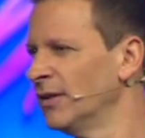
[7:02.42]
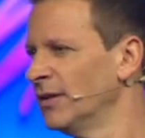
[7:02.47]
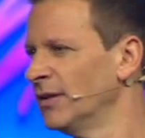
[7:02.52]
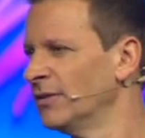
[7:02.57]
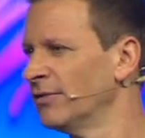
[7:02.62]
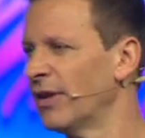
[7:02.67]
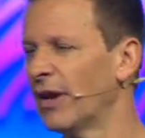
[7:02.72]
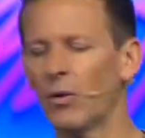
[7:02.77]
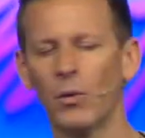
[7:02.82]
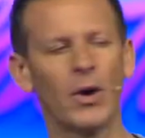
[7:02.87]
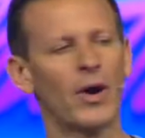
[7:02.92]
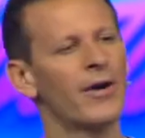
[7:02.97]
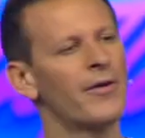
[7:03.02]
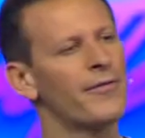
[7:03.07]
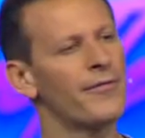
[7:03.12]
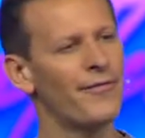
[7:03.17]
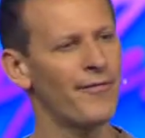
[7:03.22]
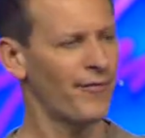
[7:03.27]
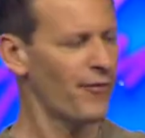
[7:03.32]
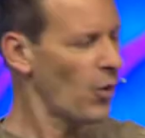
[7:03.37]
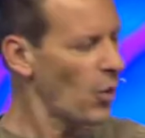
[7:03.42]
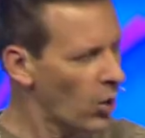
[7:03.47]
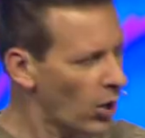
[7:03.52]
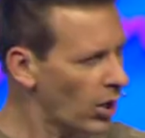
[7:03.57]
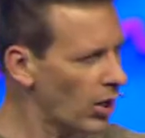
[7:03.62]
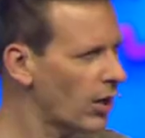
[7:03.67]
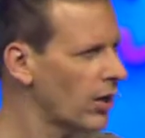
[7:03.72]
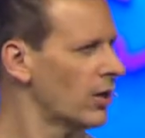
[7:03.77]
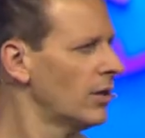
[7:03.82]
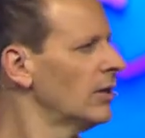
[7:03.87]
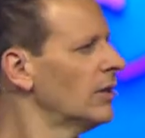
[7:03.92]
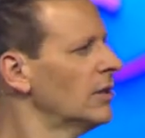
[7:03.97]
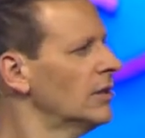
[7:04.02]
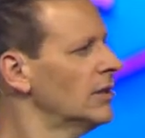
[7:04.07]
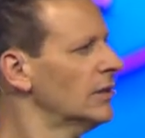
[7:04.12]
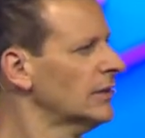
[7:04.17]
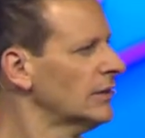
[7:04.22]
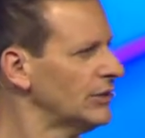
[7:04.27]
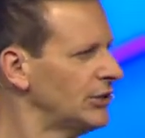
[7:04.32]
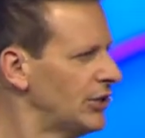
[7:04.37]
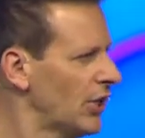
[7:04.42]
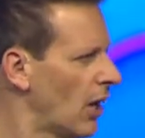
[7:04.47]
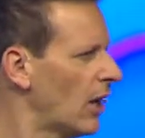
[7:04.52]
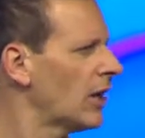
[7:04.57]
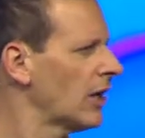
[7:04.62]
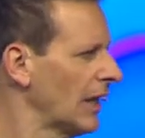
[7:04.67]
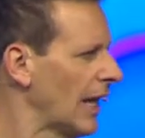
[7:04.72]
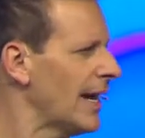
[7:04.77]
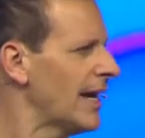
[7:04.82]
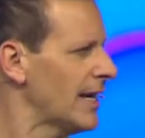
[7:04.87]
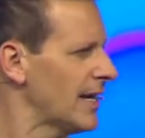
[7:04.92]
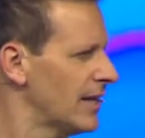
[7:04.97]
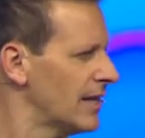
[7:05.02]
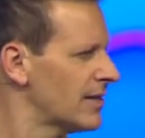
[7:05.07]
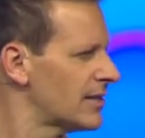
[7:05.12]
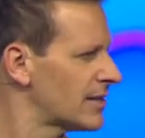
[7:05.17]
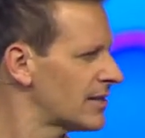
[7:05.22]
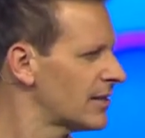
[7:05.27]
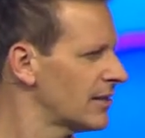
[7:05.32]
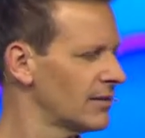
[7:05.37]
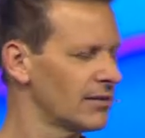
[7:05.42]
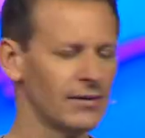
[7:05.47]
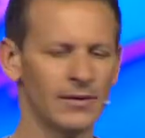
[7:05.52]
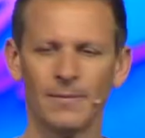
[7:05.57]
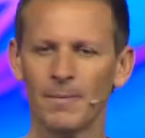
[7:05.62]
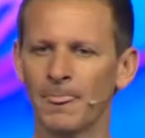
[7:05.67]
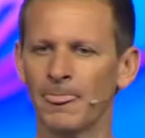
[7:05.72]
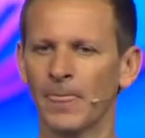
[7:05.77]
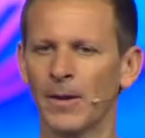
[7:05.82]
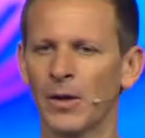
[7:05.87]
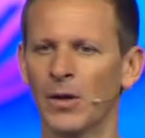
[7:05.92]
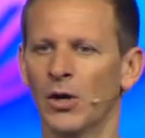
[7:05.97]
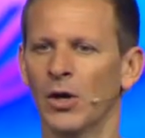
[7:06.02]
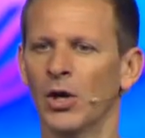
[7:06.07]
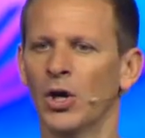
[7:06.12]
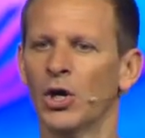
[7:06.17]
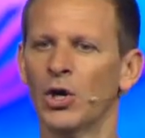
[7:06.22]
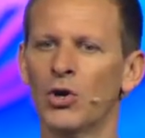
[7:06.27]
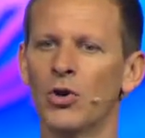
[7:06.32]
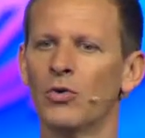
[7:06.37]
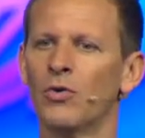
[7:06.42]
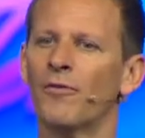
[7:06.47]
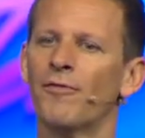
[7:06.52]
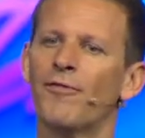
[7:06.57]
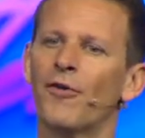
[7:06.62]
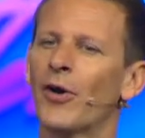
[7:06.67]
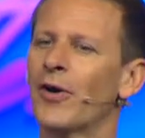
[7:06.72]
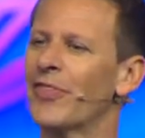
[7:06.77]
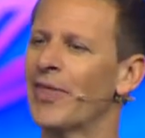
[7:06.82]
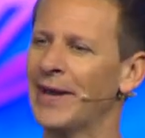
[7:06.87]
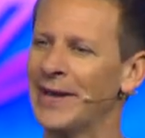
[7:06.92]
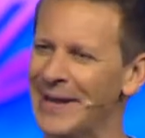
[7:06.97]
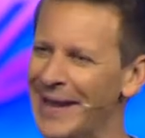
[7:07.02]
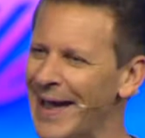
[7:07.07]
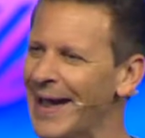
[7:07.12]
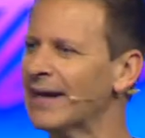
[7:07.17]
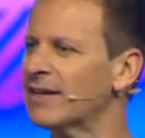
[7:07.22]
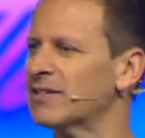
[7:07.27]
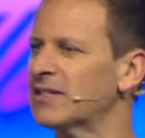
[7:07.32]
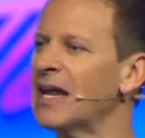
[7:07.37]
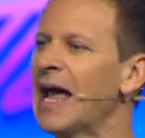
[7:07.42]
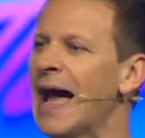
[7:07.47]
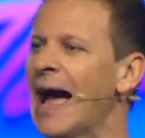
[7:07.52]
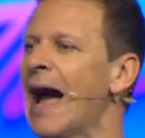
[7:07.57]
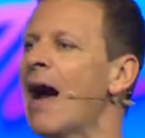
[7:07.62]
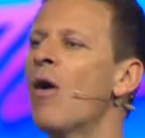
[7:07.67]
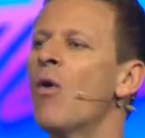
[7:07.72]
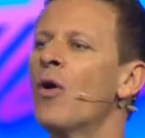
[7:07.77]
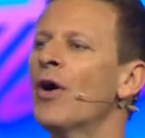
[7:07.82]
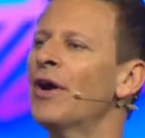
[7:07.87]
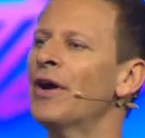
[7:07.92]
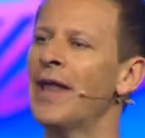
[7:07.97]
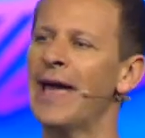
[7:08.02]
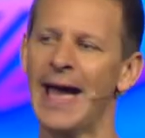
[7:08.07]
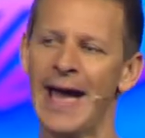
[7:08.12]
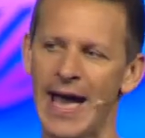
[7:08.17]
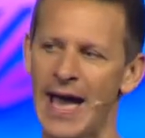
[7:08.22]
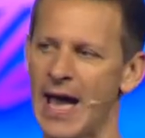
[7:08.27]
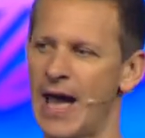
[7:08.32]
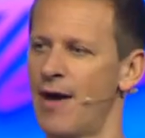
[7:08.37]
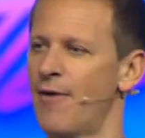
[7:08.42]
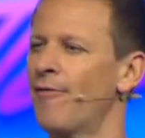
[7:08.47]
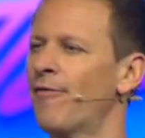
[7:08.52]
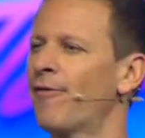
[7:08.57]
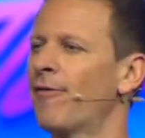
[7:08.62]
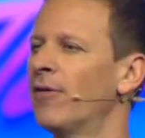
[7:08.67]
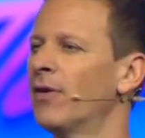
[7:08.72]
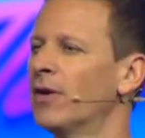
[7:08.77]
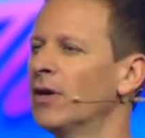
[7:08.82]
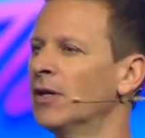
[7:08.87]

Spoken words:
there were four young ladies who, for the next hour and a half,